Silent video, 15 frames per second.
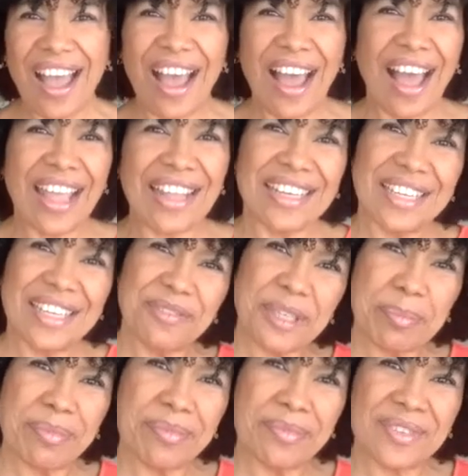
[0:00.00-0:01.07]
I live
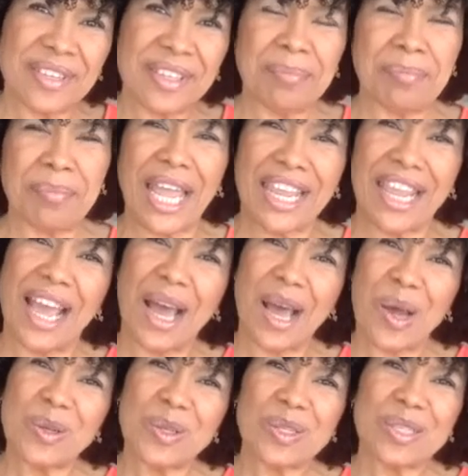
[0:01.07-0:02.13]
in my
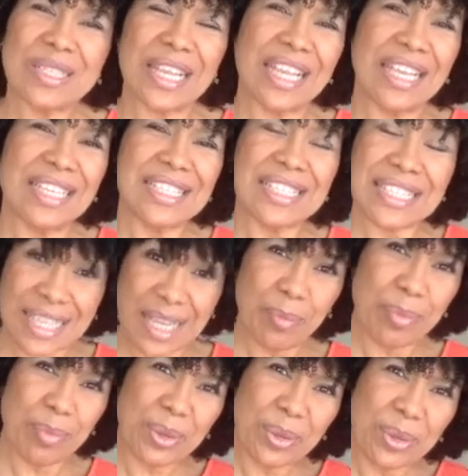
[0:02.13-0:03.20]
house in St.
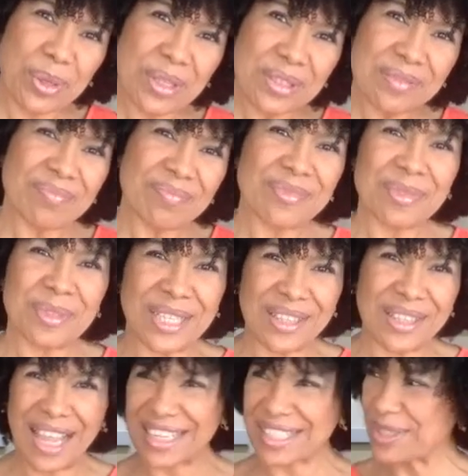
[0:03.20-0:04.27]
Paul, well,
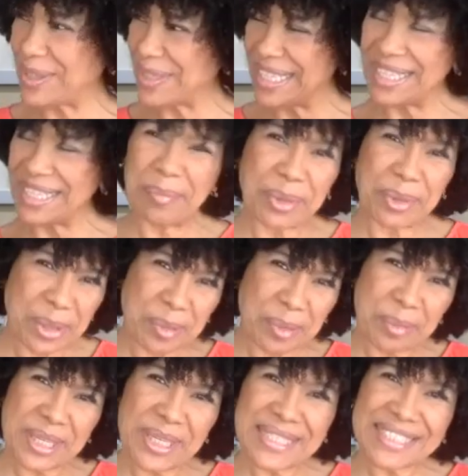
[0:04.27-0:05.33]
actually an
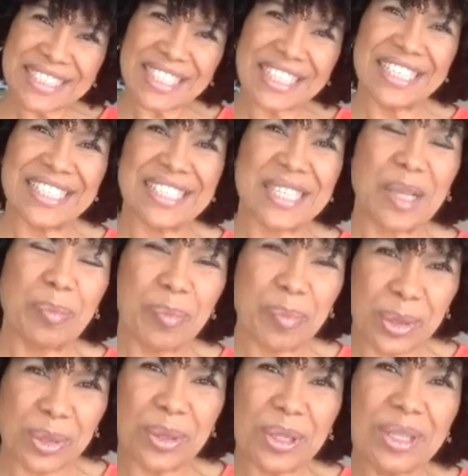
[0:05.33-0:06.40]
apartment in St.
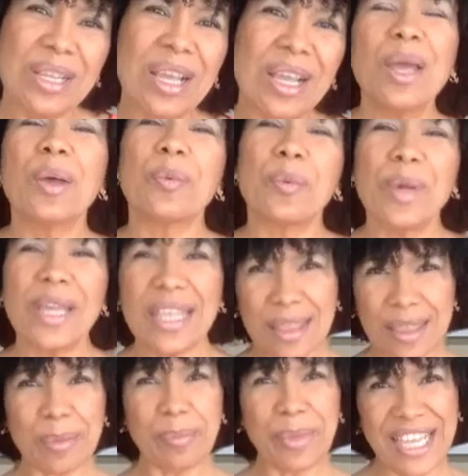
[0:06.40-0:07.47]
Paul
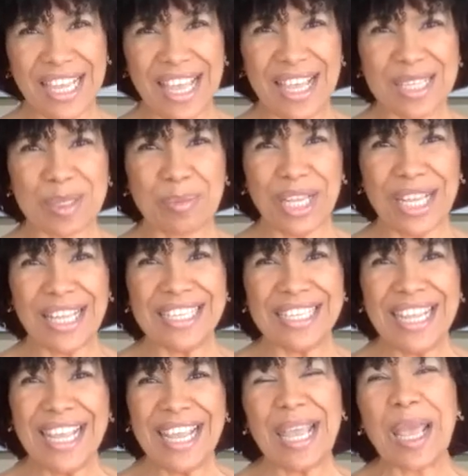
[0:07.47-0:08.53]
with my husband
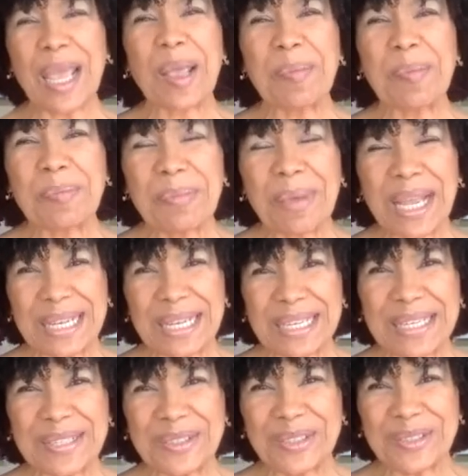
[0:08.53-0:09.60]
and my
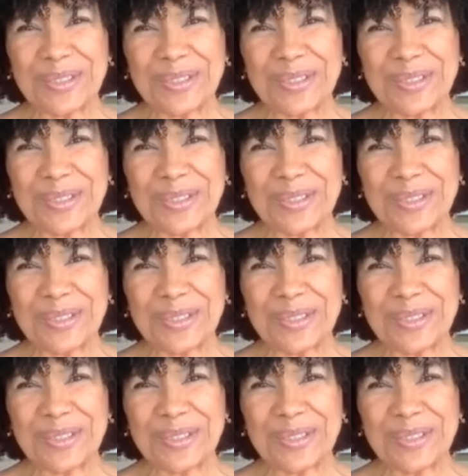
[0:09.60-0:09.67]
little